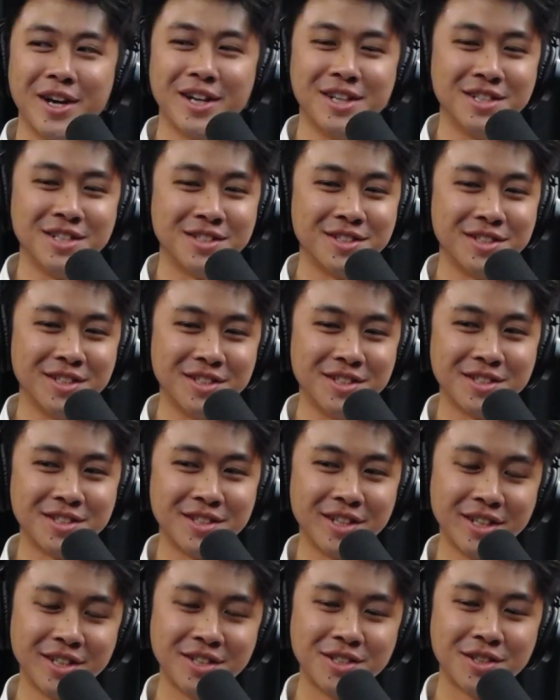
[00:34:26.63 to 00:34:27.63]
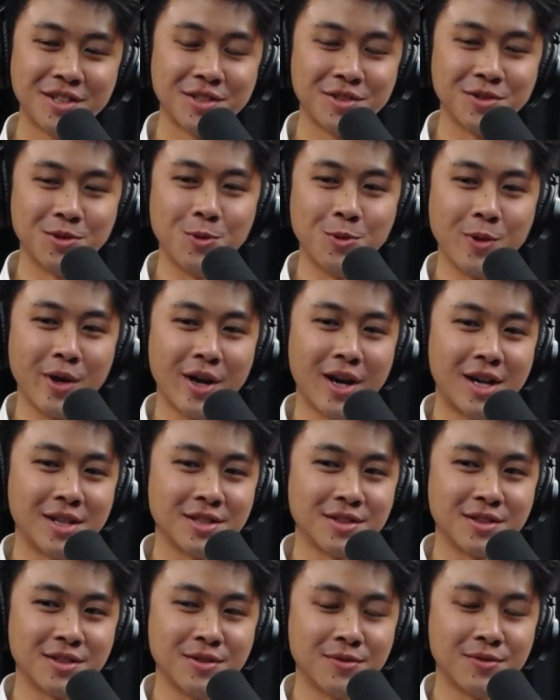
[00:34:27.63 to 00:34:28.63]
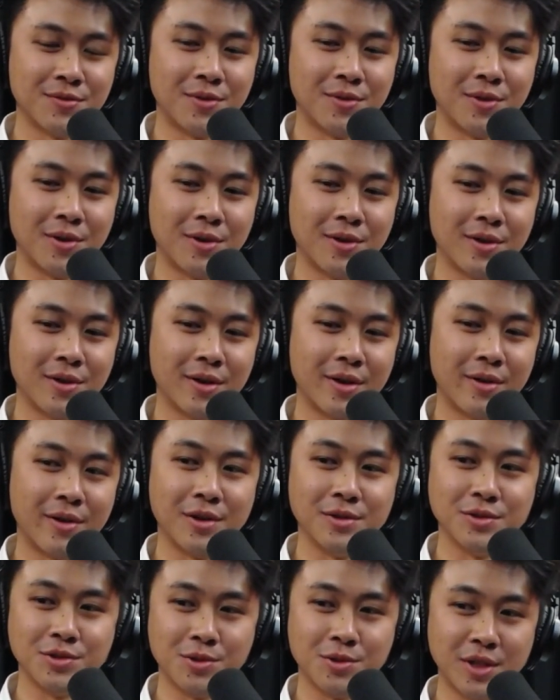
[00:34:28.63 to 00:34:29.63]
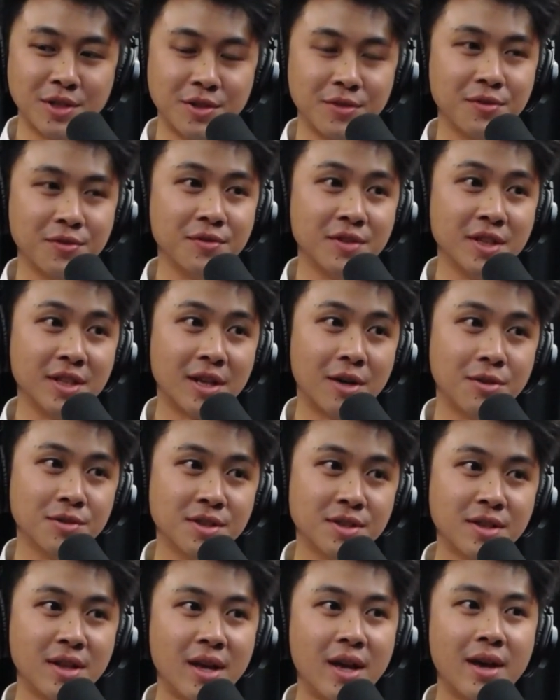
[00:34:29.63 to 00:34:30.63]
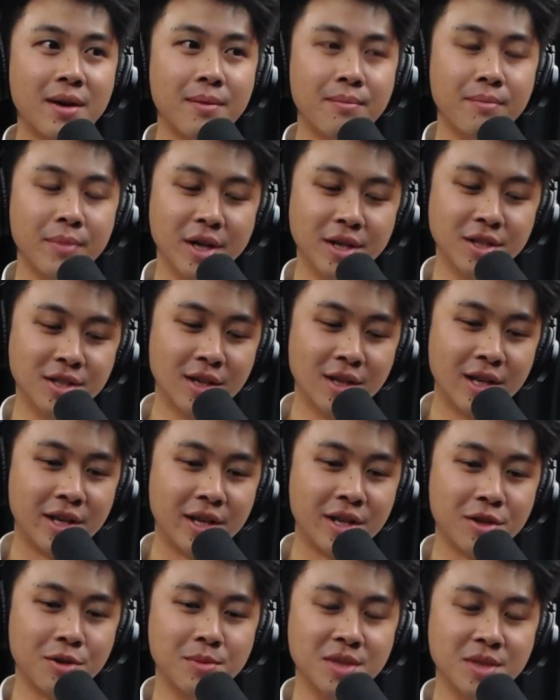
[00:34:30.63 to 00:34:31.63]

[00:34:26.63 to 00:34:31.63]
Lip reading: at the seed stage, so we are asking for around 250,000. Majorly, you'll be